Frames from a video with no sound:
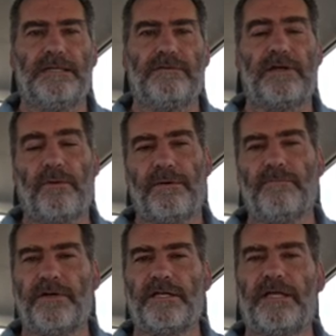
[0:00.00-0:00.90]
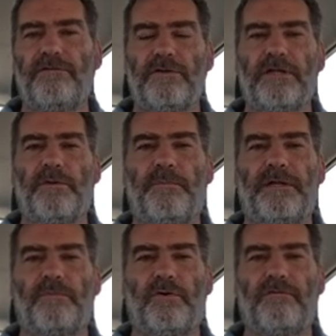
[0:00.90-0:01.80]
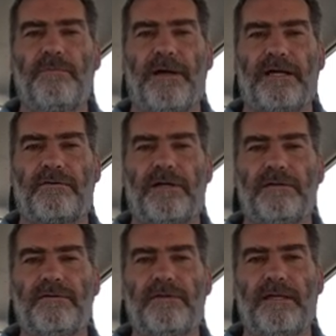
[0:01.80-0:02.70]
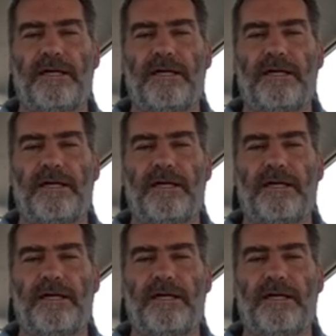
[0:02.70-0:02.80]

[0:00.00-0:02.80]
So anyway, I wanted to give you a little bit more of a background.